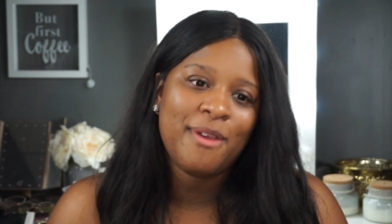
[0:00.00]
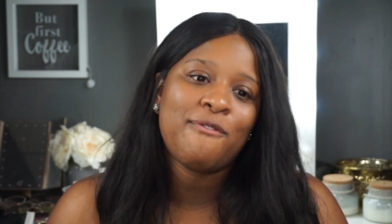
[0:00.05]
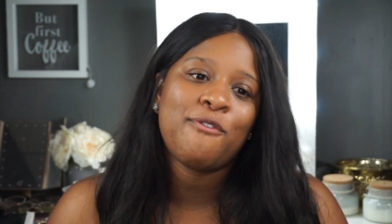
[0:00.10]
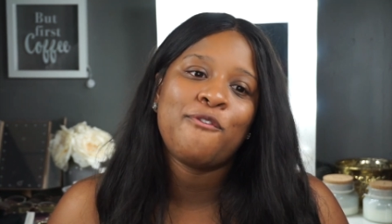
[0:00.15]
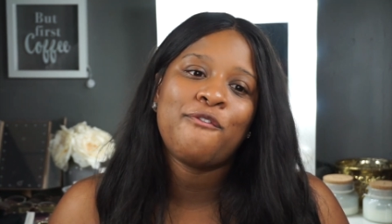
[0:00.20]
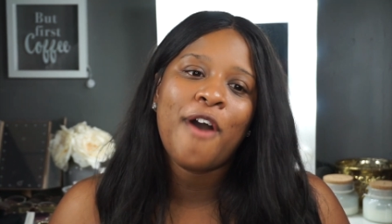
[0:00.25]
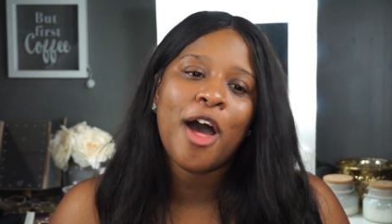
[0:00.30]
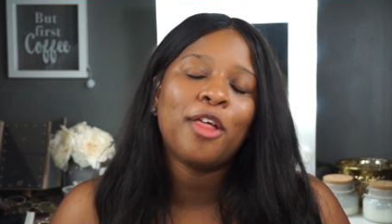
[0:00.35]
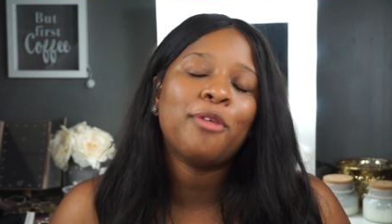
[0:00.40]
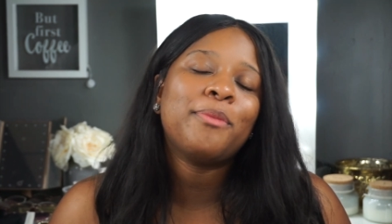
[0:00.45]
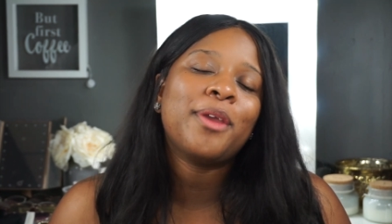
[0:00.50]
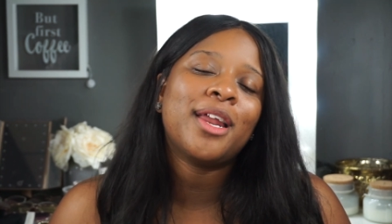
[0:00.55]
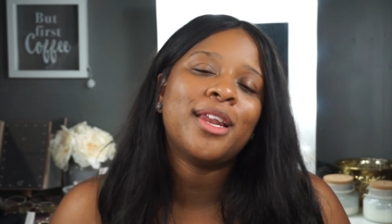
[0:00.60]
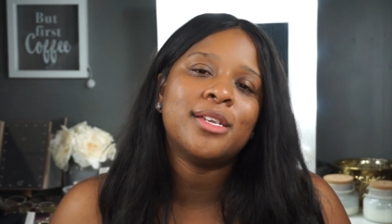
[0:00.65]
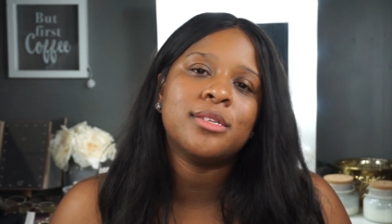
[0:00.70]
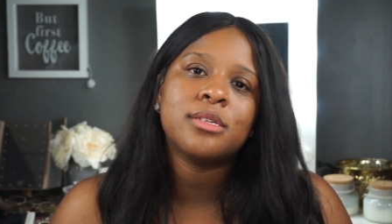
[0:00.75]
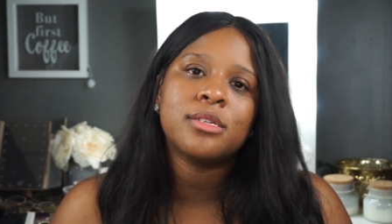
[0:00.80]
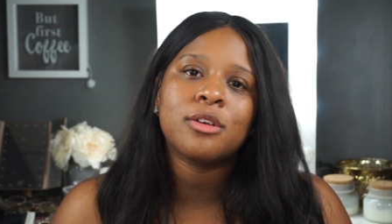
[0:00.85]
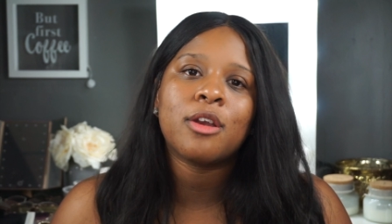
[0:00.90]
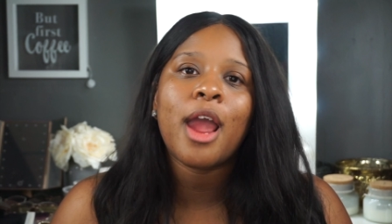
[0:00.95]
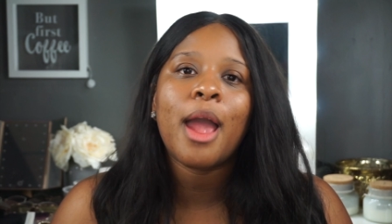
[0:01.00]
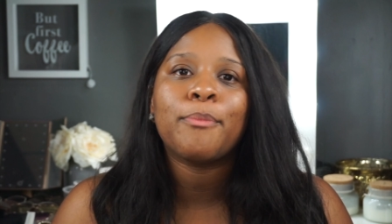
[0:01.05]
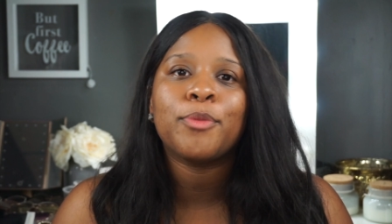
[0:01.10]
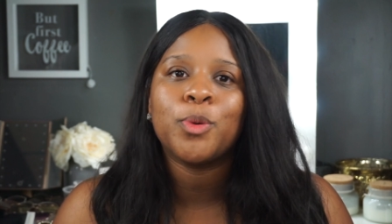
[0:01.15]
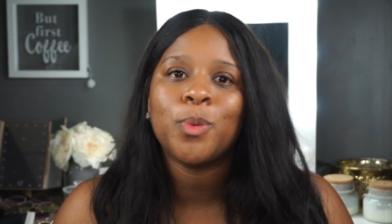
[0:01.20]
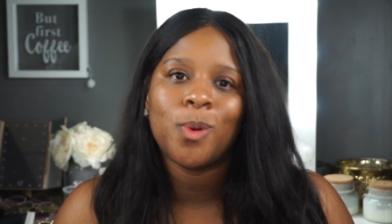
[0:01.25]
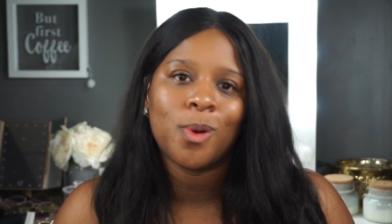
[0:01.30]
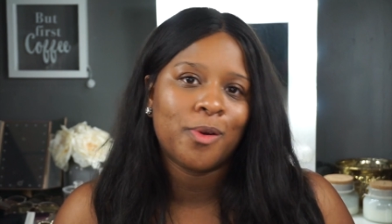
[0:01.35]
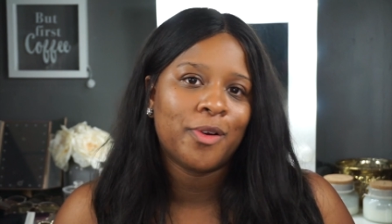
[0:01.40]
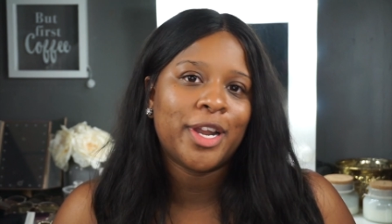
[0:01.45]
If you follow me on Instagram,
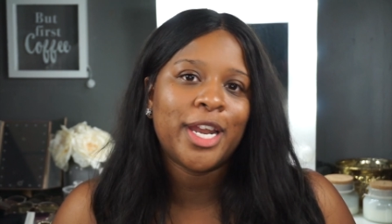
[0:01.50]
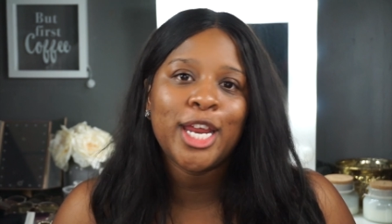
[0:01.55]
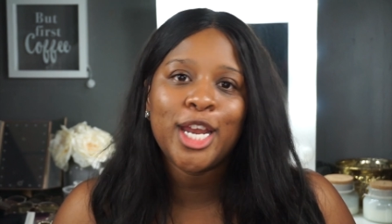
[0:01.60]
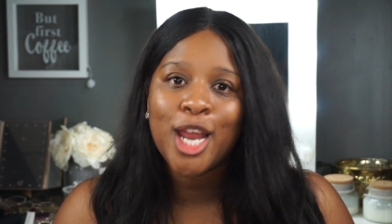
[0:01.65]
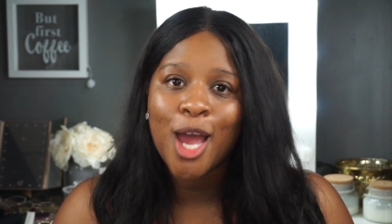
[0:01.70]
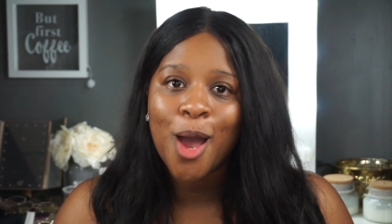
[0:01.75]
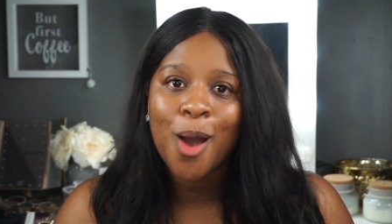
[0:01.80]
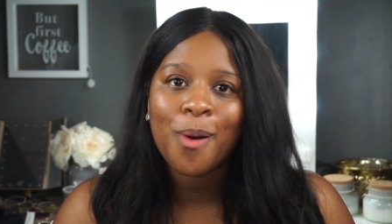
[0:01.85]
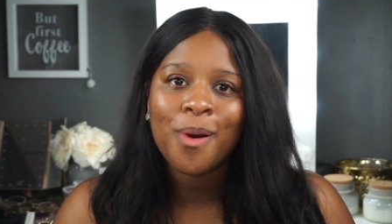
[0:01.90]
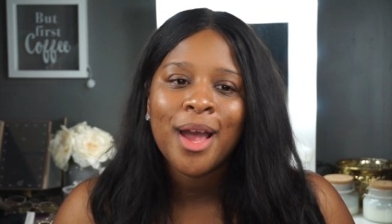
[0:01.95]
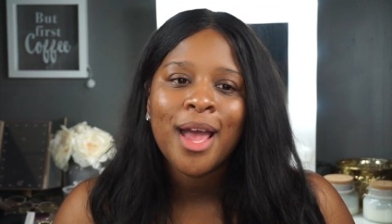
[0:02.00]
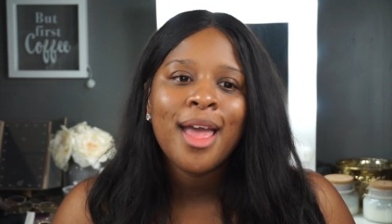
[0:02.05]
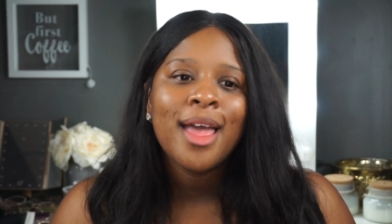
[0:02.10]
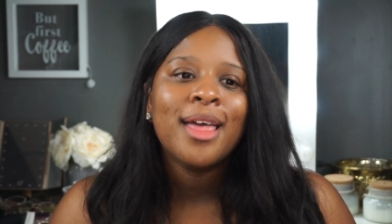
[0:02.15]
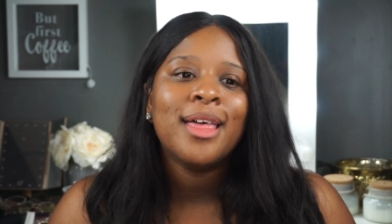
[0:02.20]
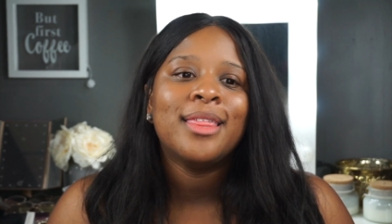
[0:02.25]
you already know